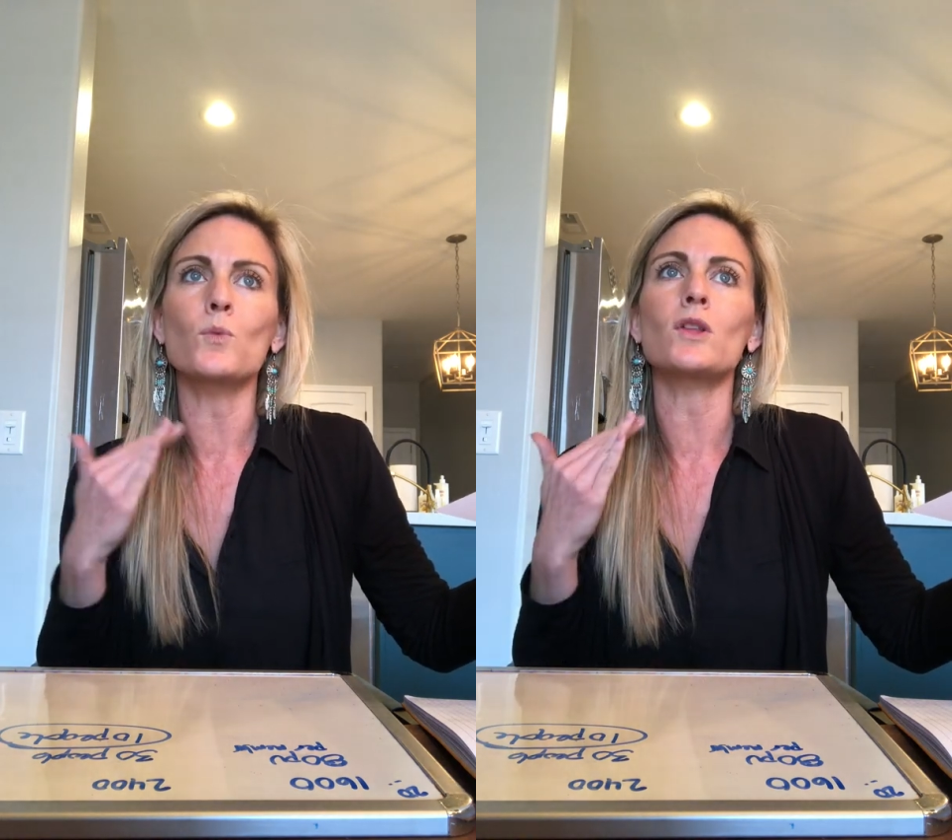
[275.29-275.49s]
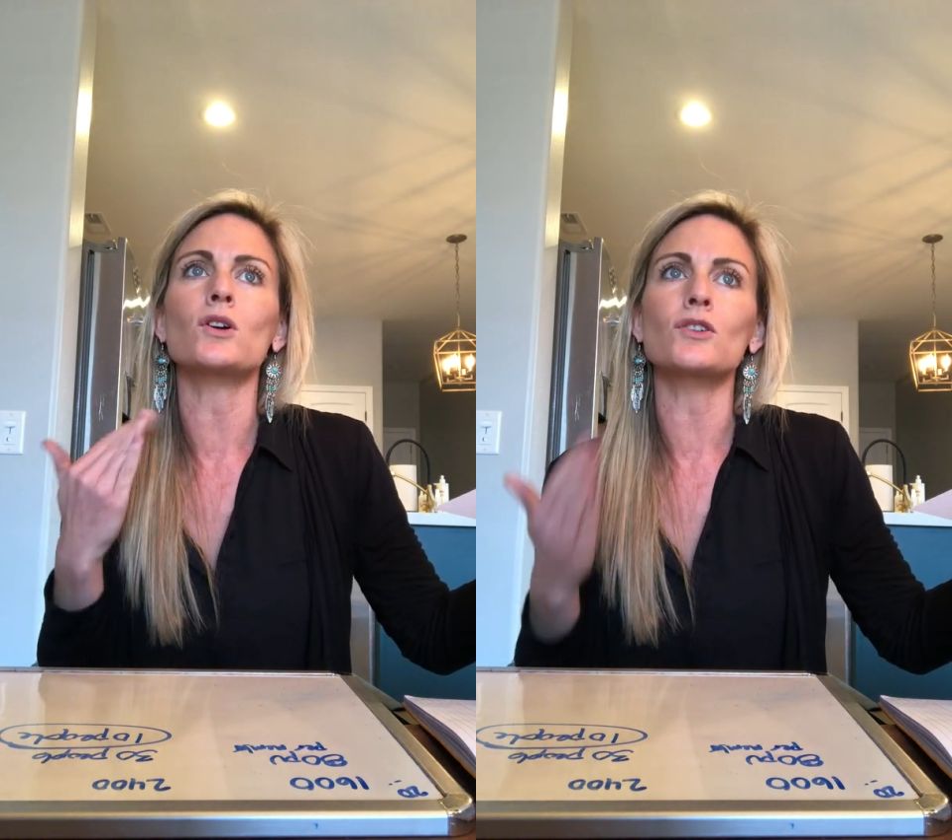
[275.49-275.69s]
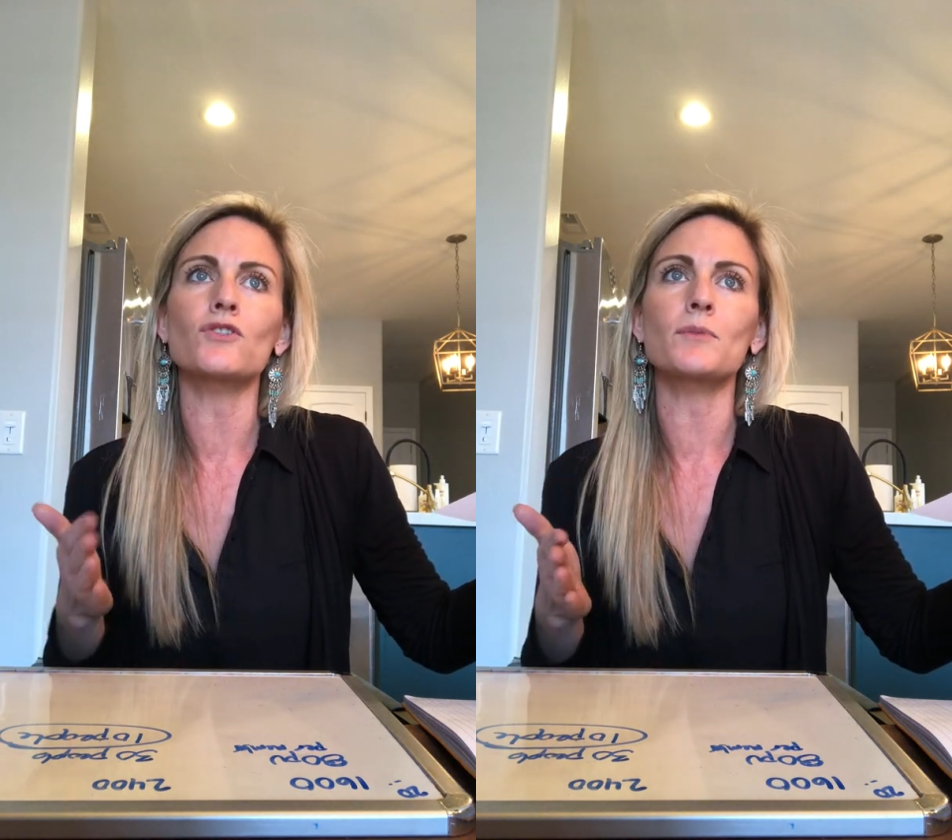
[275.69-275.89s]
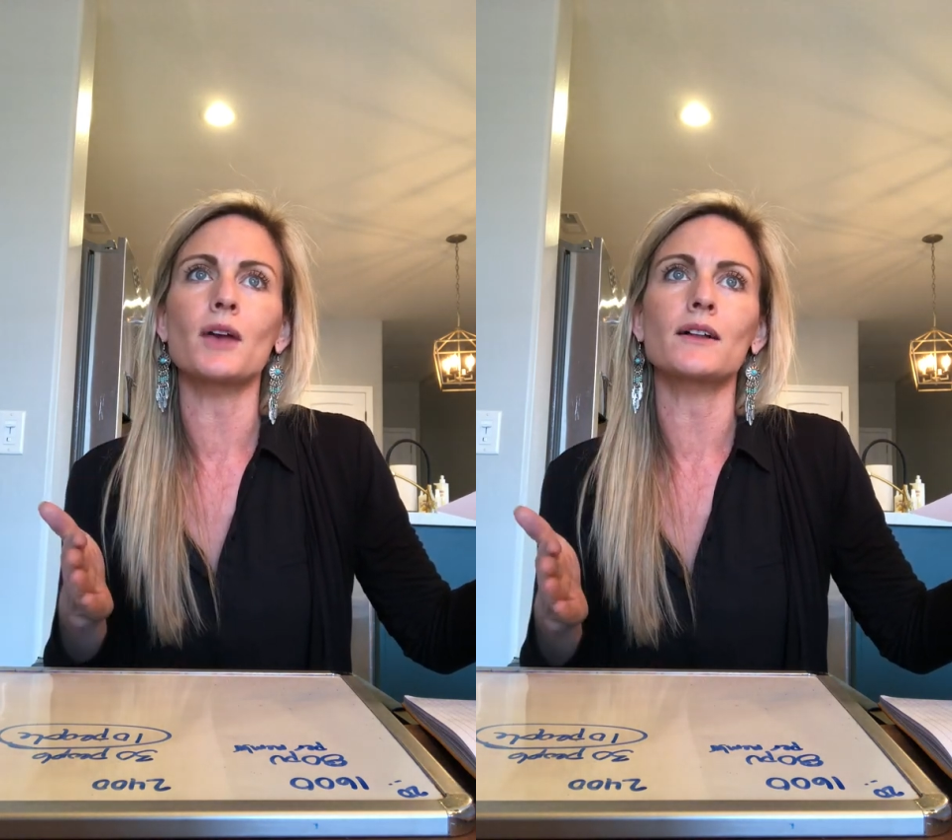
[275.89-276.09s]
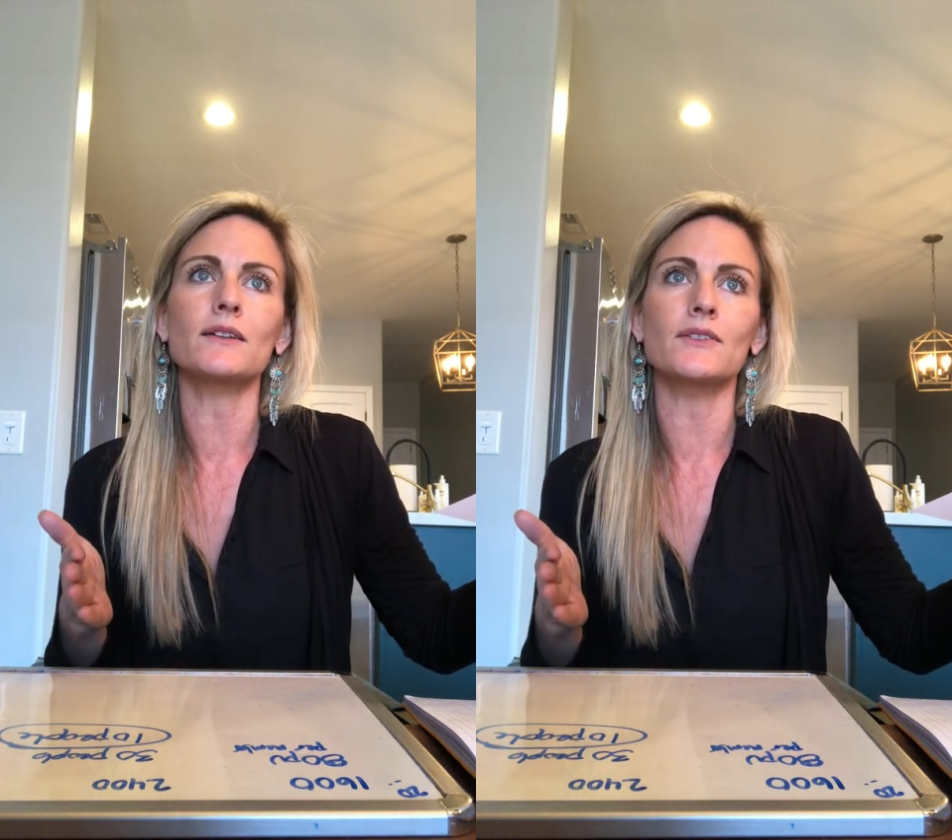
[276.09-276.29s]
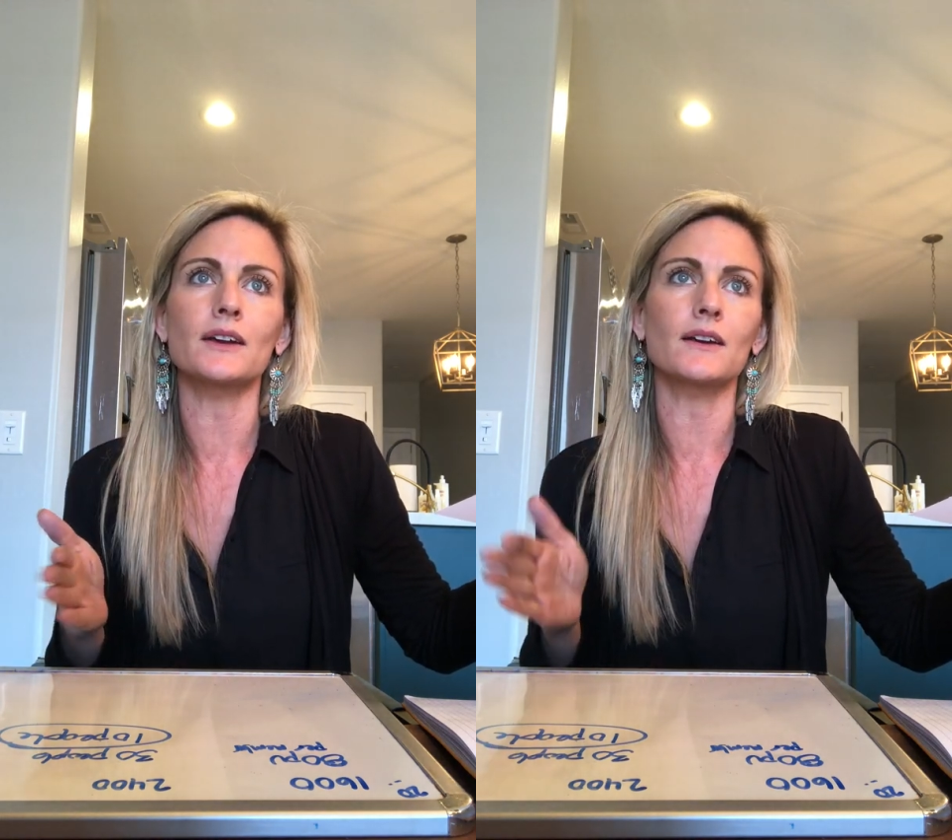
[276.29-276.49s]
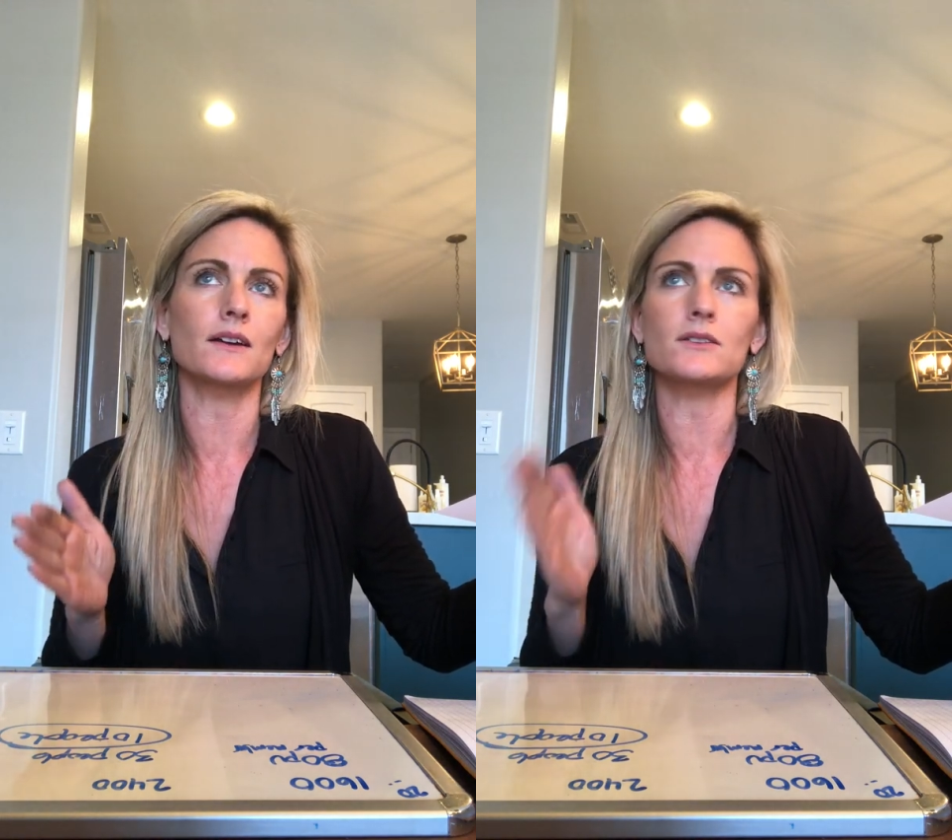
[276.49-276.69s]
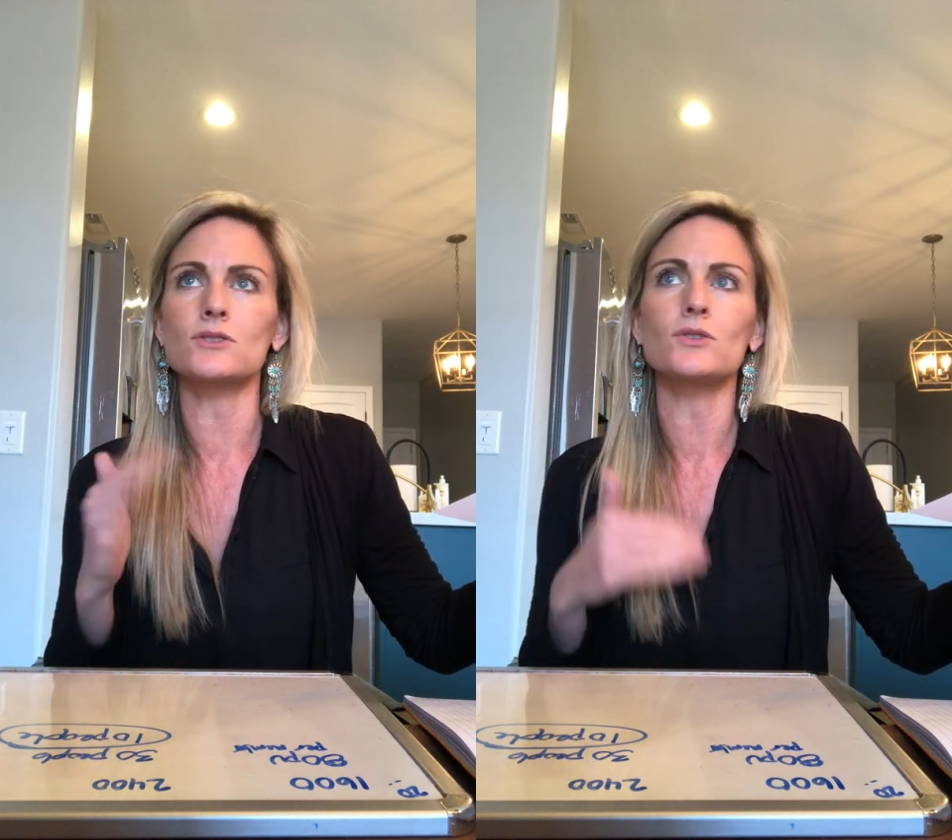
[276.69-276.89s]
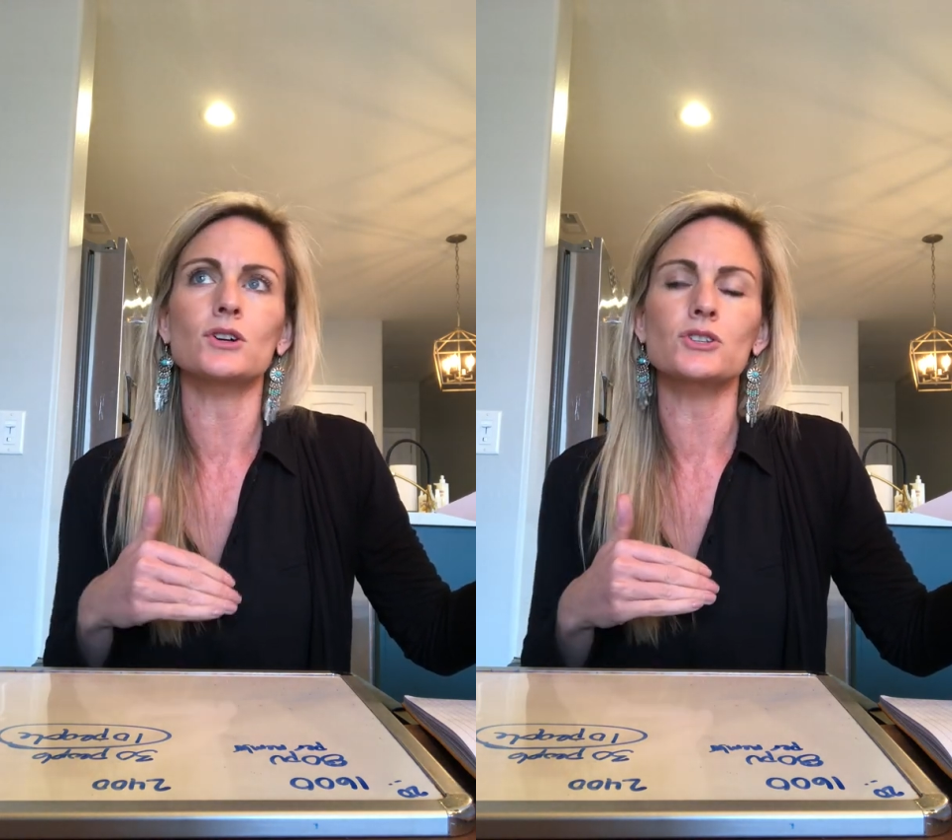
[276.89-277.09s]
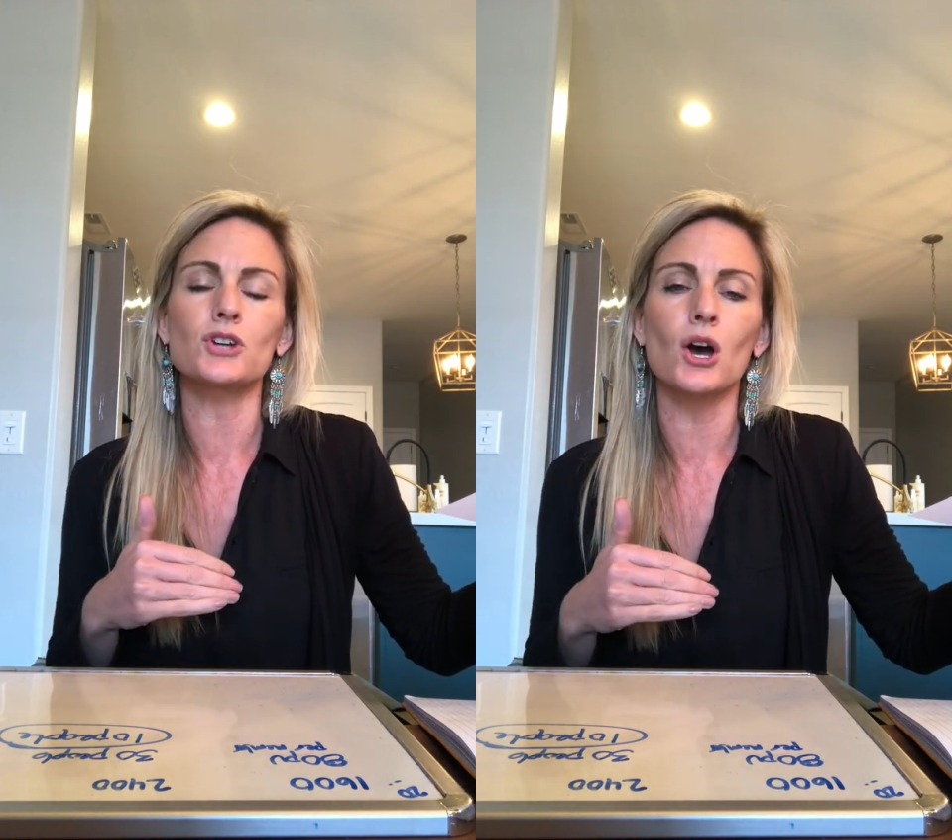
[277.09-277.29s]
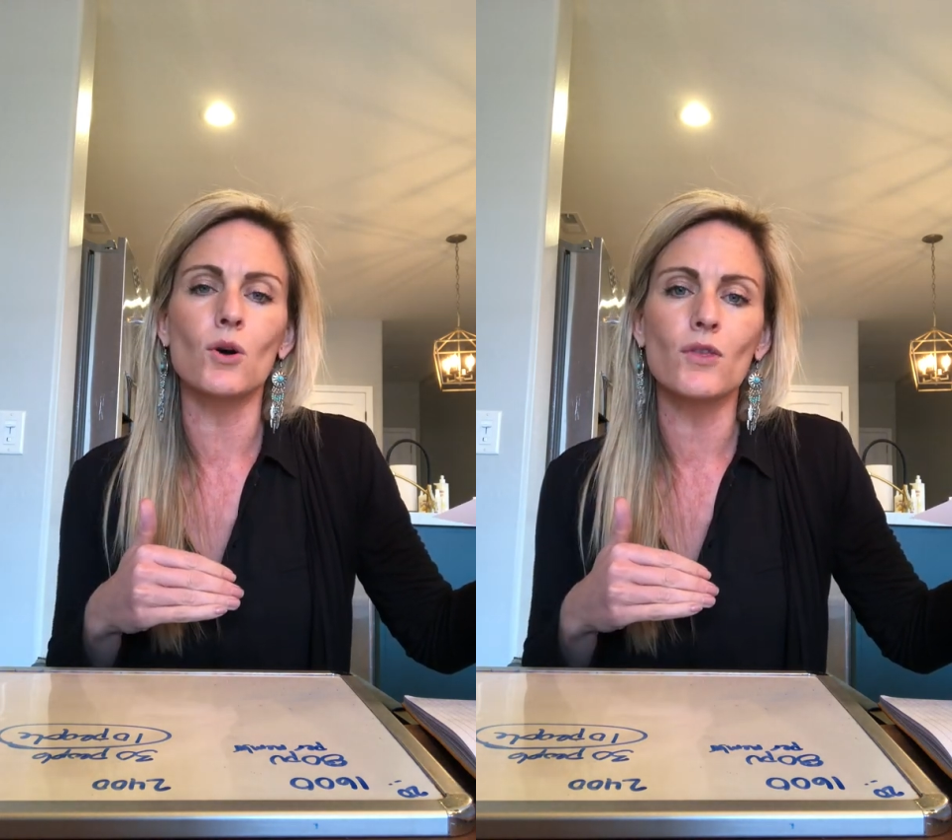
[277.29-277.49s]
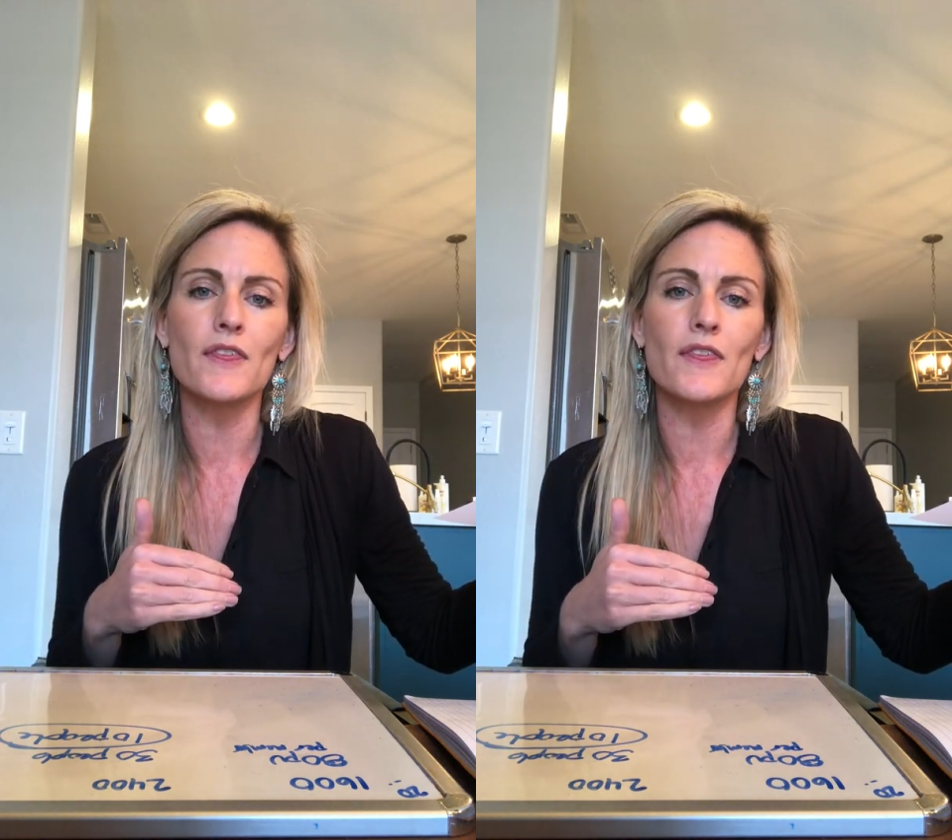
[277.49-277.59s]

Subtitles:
we learned from Young Living 2 years ago